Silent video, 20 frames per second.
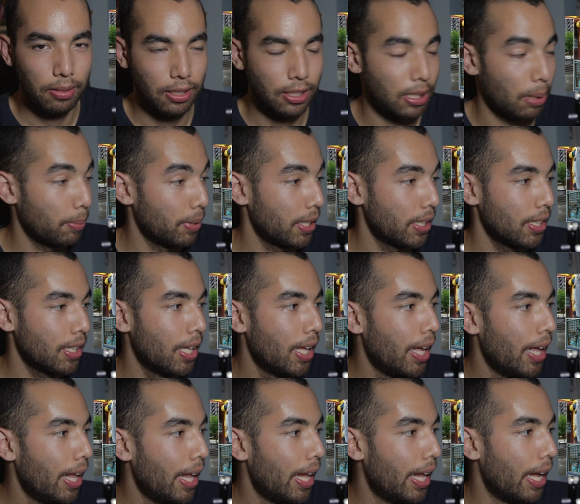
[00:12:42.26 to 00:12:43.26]
something.
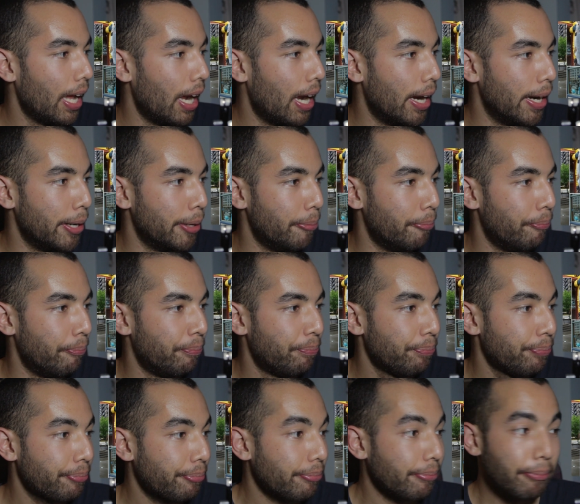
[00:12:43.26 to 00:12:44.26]

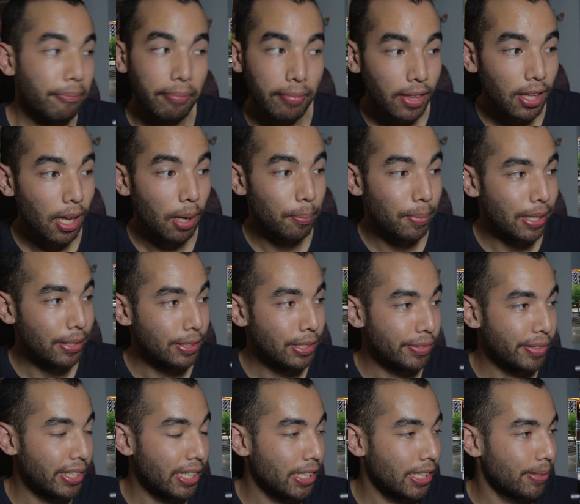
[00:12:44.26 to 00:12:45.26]
But it was
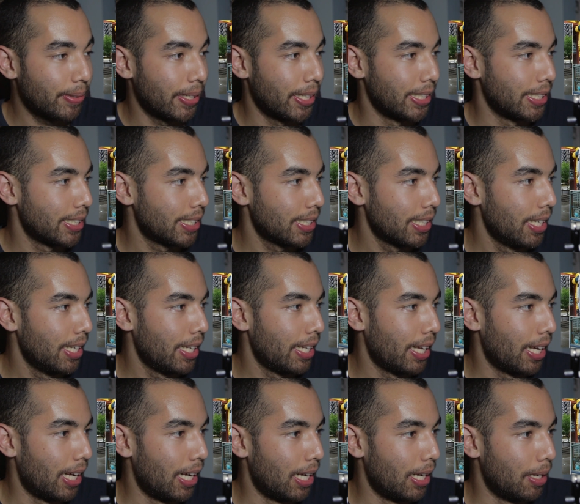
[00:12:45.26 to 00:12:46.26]
fun otherwise.
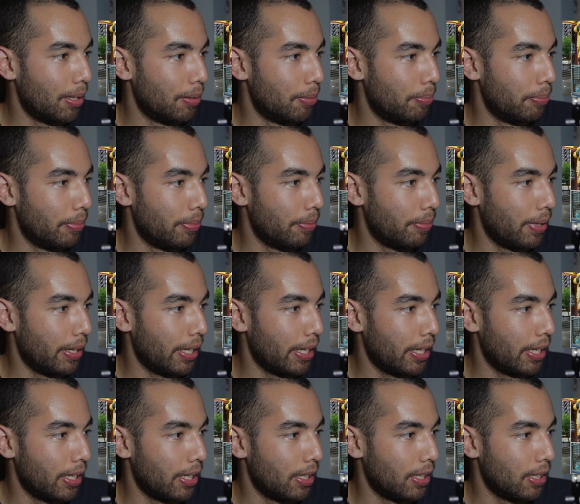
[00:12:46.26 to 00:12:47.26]

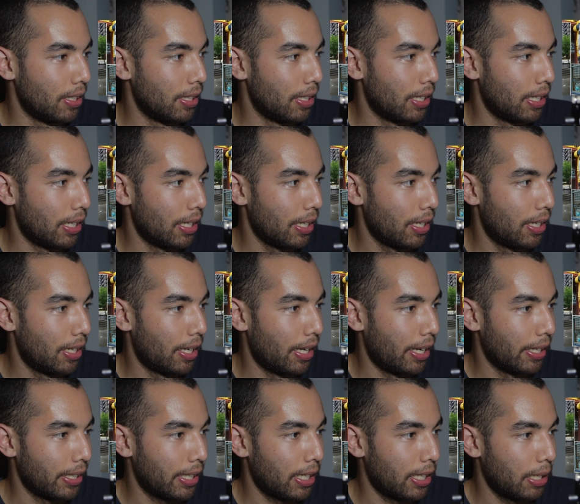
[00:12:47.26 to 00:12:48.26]
And
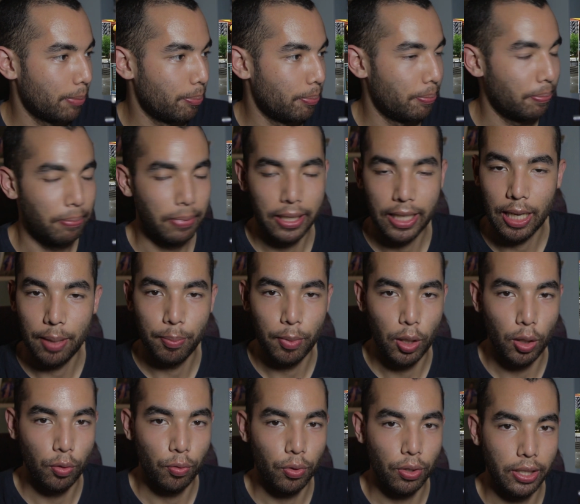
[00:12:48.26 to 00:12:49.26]
I kind of became
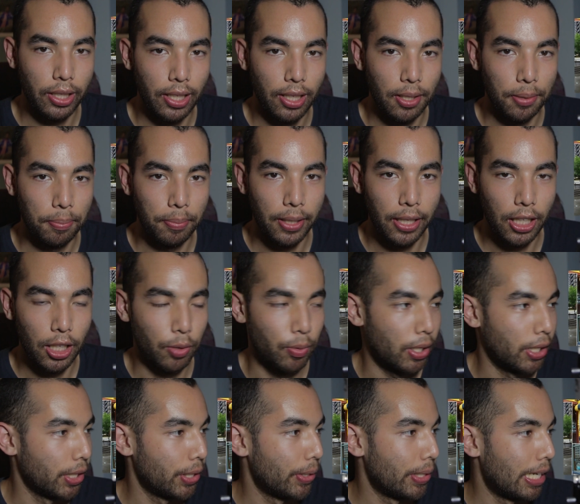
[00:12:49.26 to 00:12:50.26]
known for the BLR
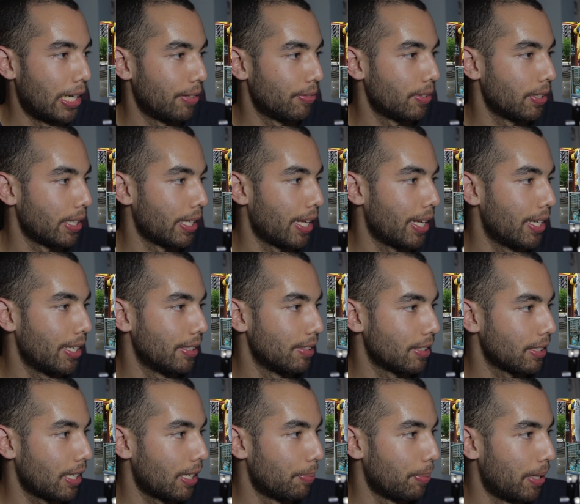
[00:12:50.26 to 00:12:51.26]
raincoat after that.
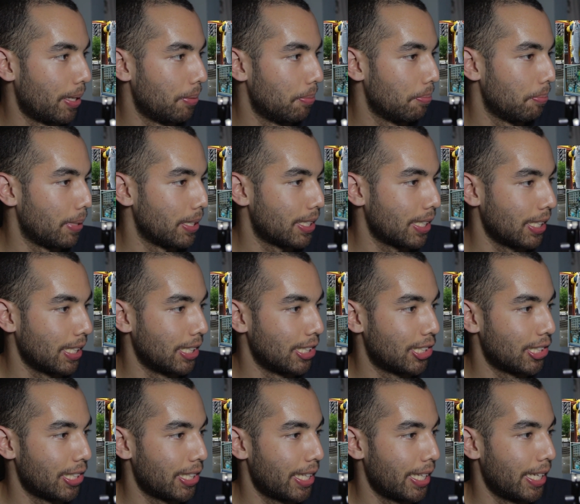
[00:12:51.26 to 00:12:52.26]
It's kind of my
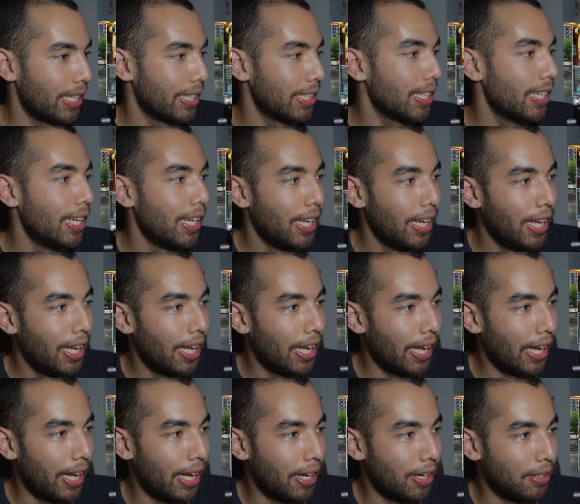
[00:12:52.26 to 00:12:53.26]
signature thing.
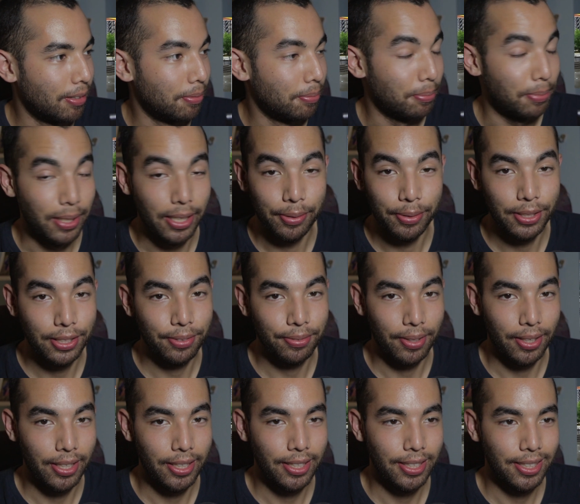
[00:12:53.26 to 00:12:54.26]
But it was
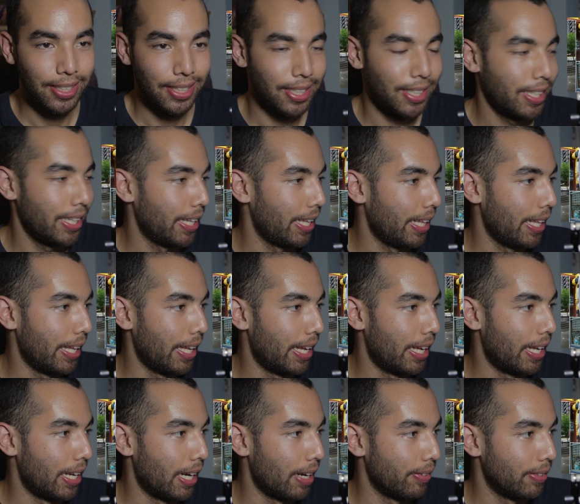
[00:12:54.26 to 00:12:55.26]
fun,
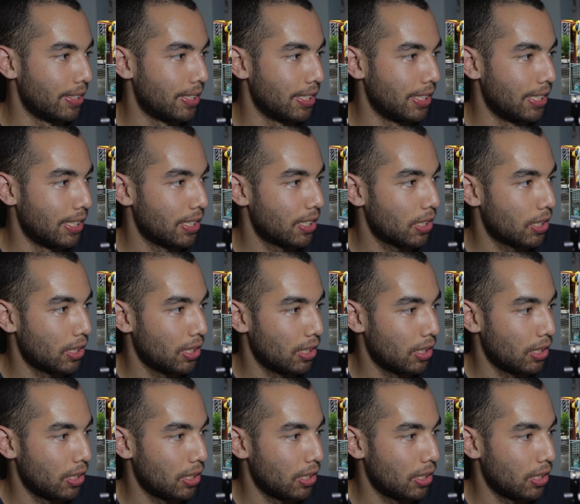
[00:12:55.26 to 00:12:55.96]
and I would suggest